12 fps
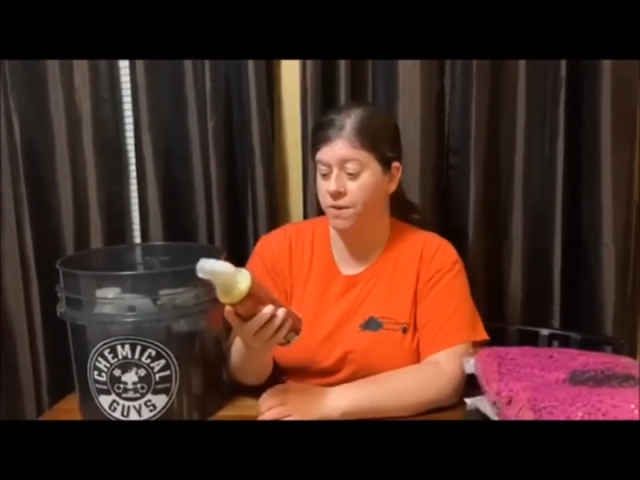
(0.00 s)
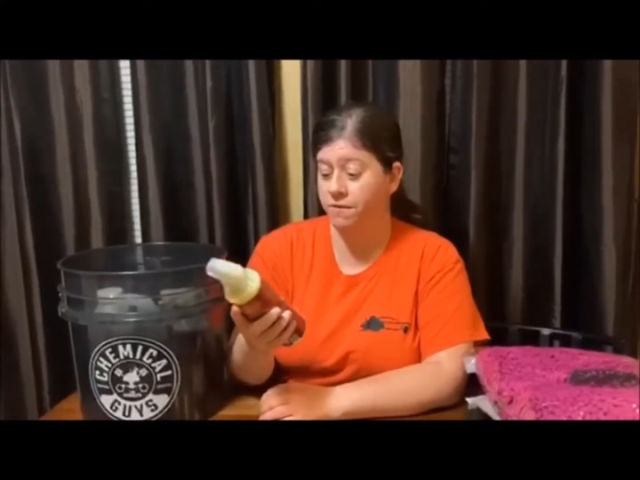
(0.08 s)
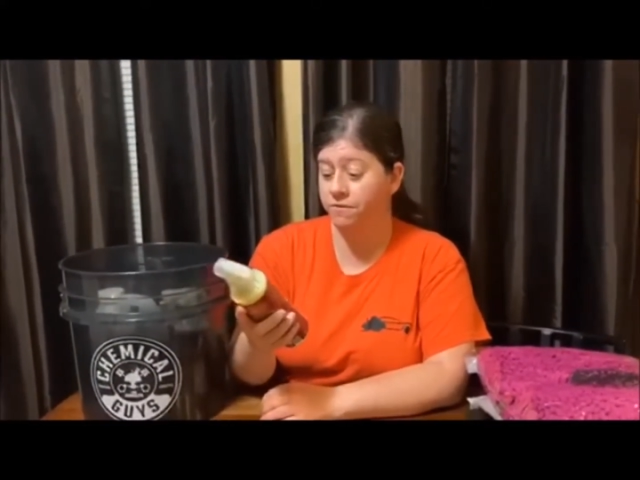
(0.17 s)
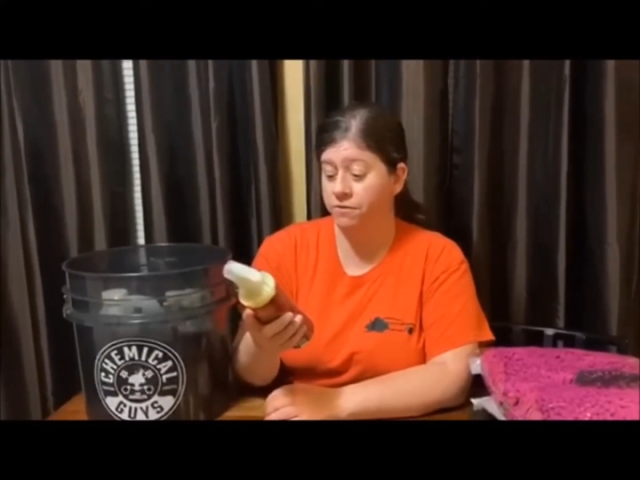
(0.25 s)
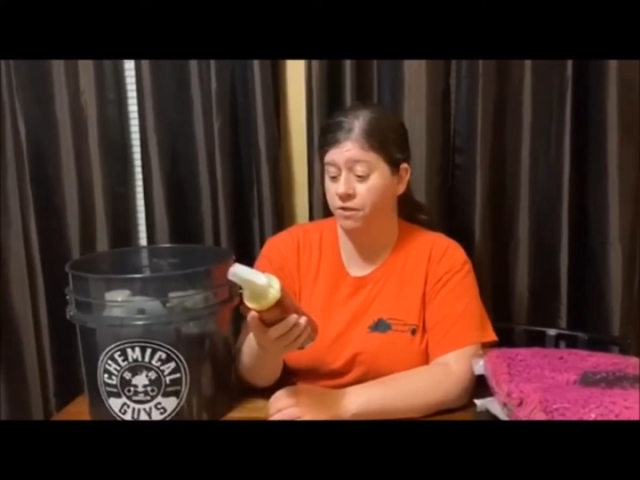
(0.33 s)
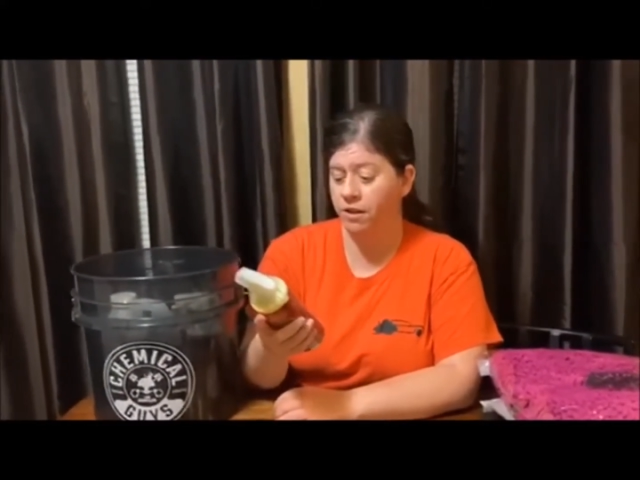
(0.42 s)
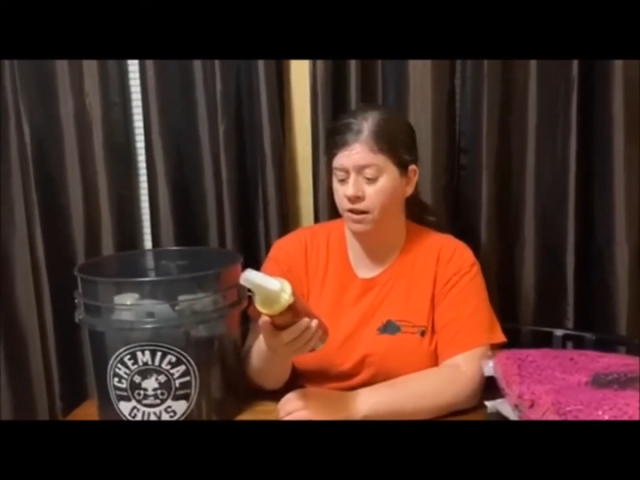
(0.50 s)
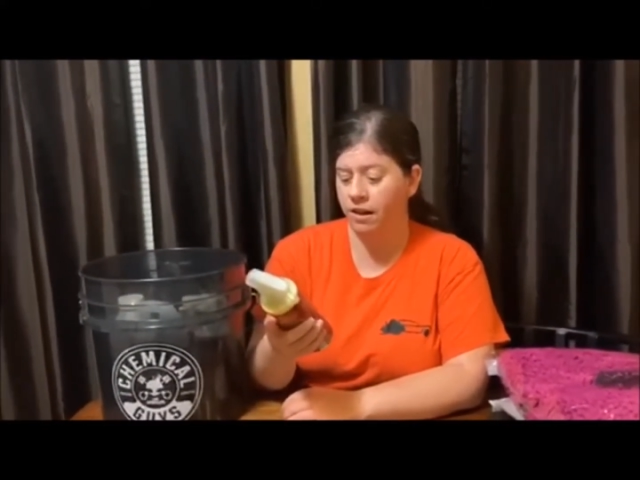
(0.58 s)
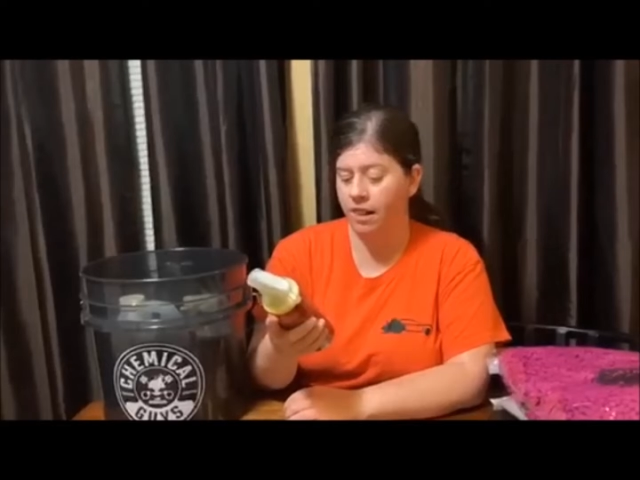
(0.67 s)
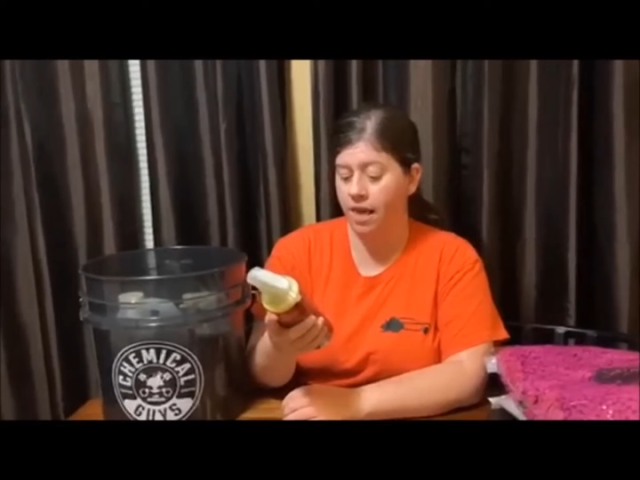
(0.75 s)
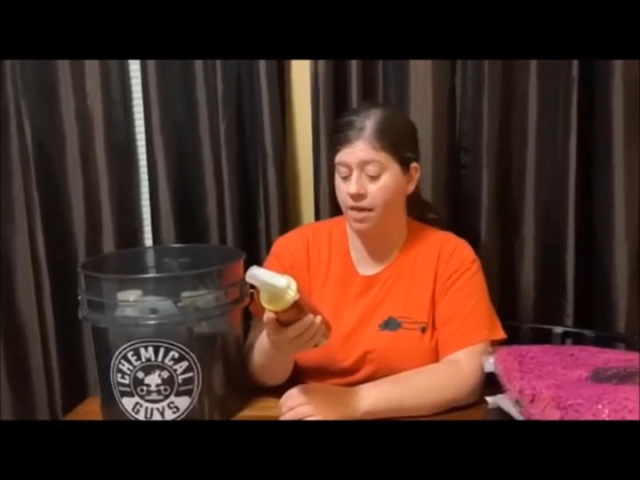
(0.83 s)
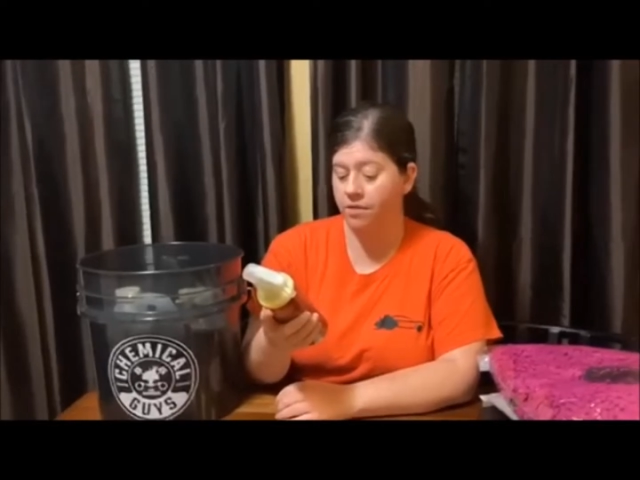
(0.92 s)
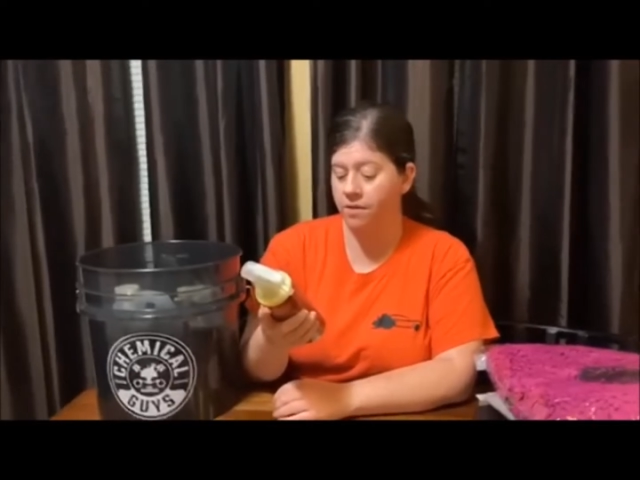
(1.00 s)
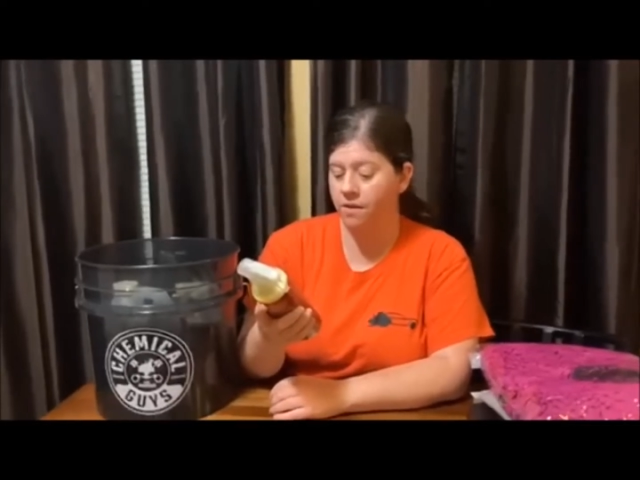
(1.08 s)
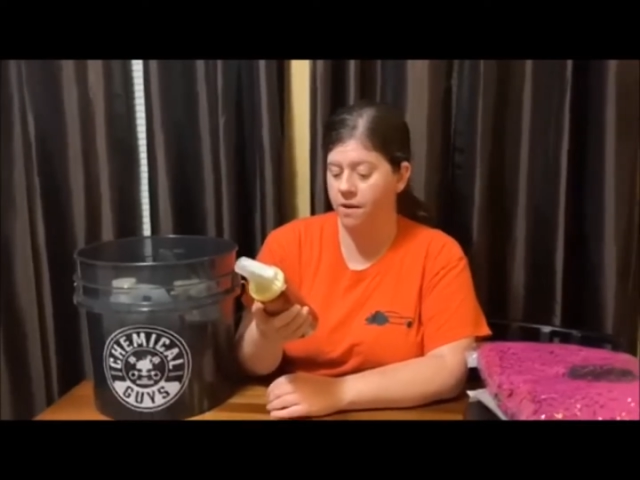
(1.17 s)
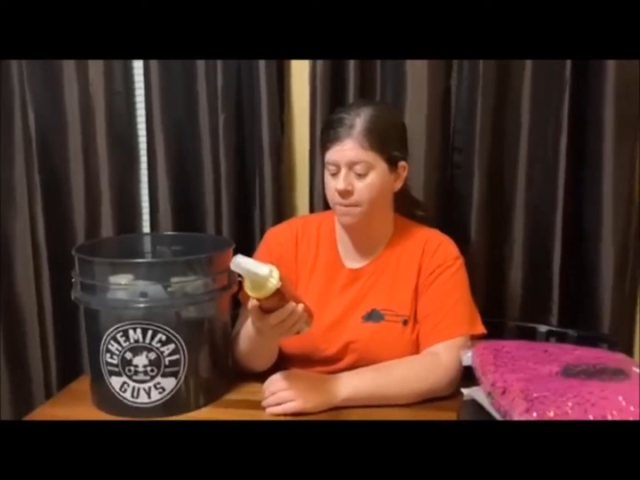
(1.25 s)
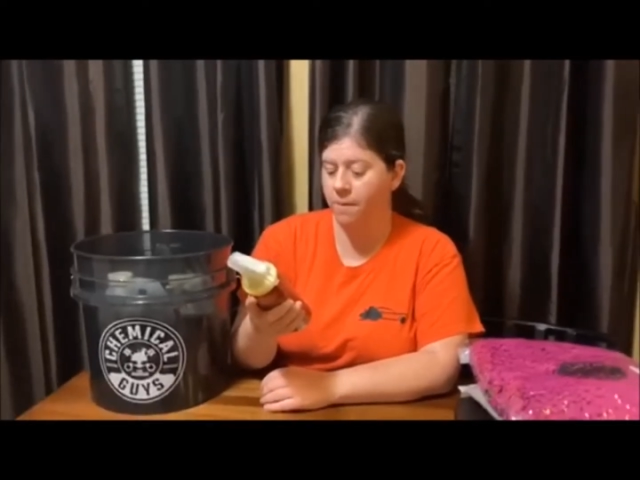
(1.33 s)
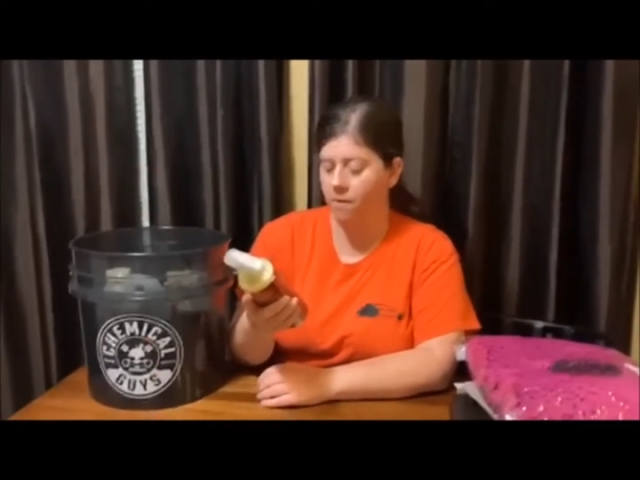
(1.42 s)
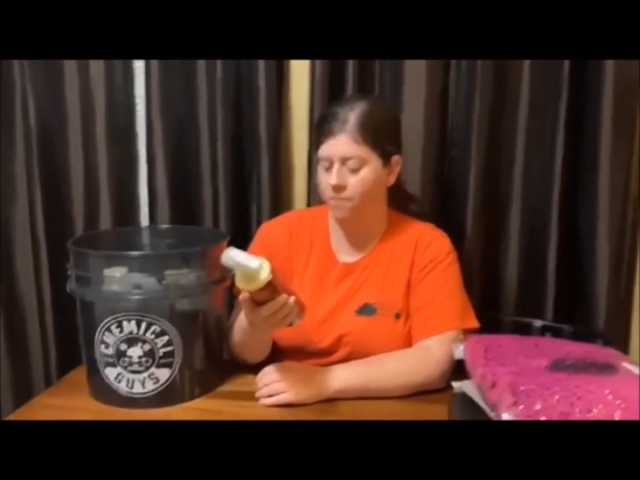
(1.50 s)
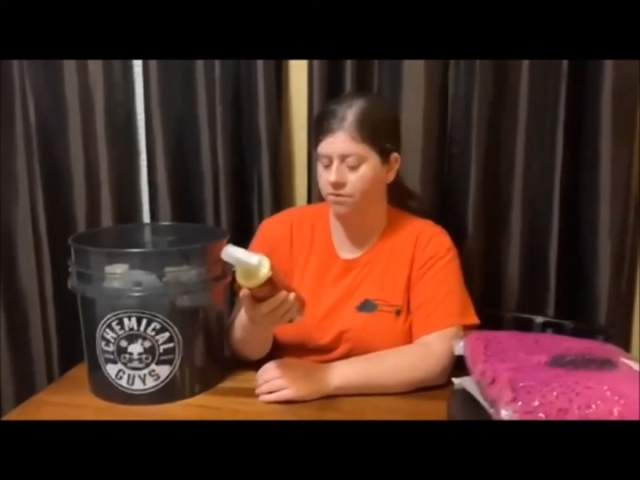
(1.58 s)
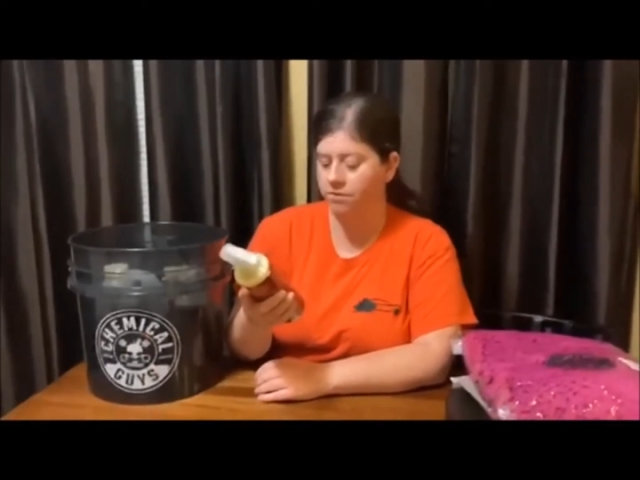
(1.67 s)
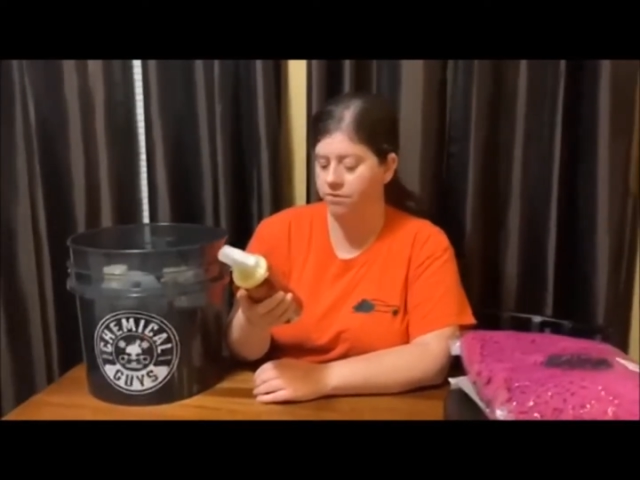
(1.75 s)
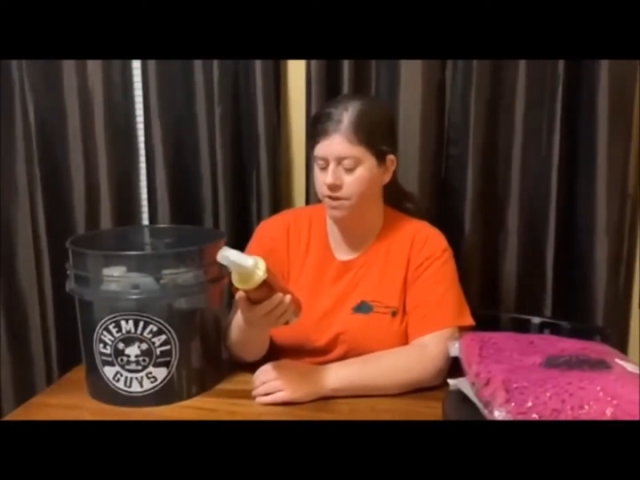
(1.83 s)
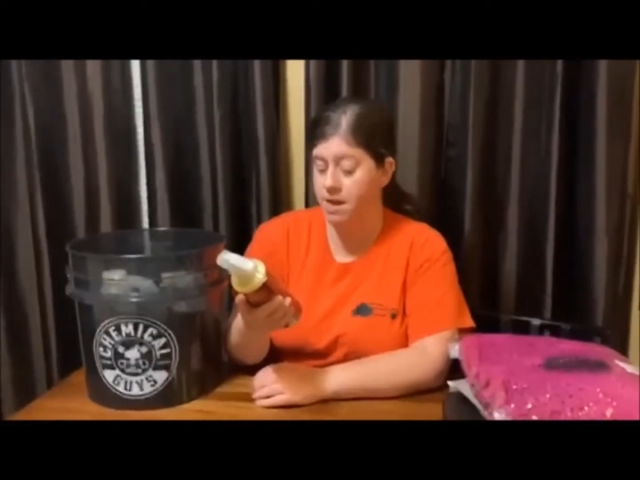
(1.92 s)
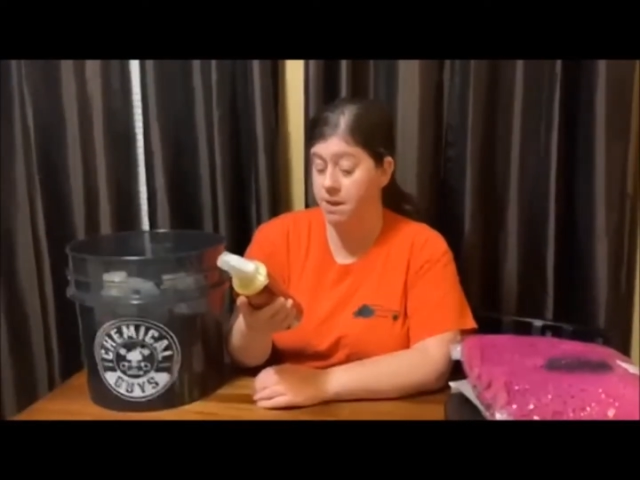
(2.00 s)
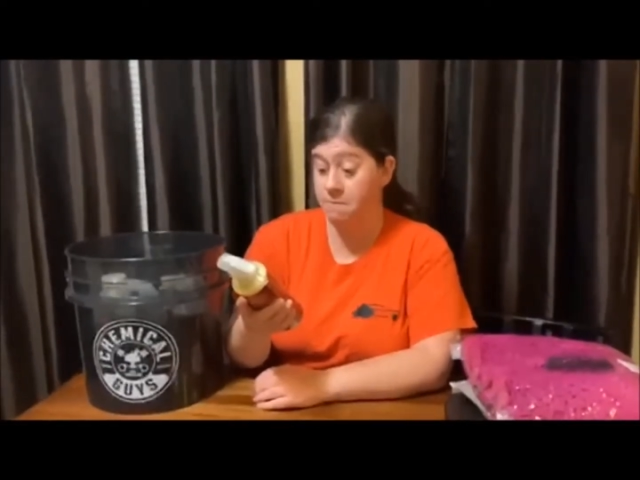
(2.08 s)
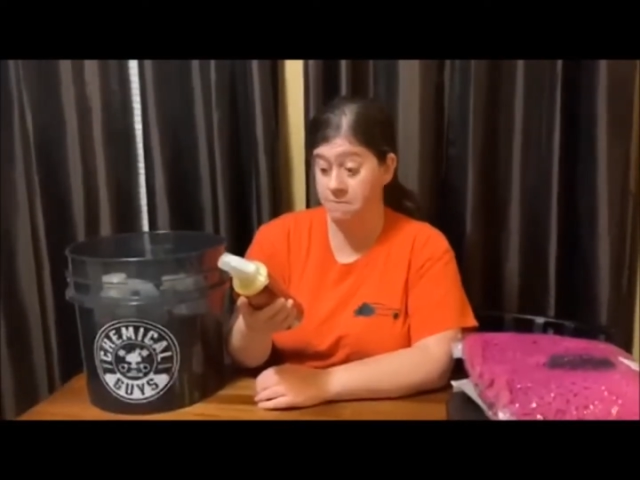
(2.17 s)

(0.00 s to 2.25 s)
of leather upholstery?